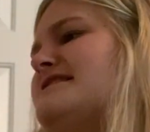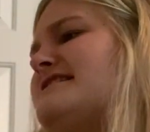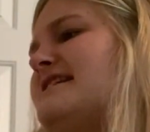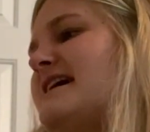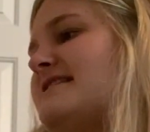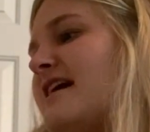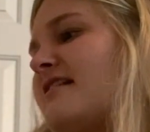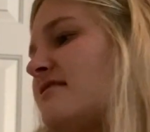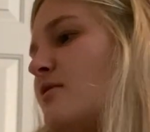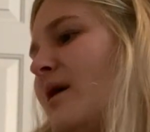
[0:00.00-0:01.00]
Did I
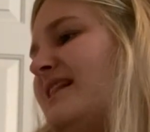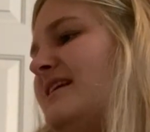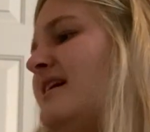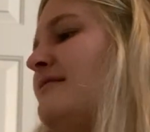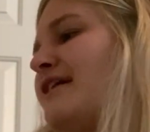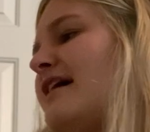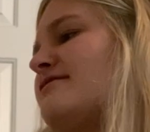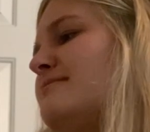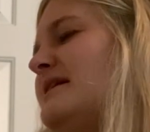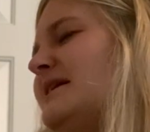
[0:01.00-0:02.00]
dust it well enough?
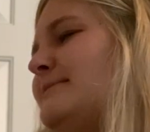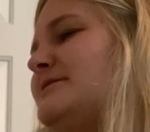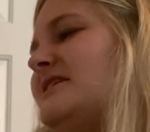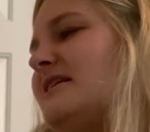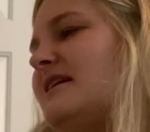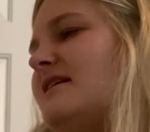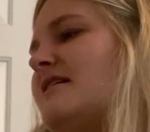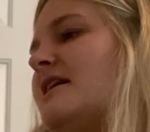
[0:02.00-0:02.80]
Asked Amelia Bedelia.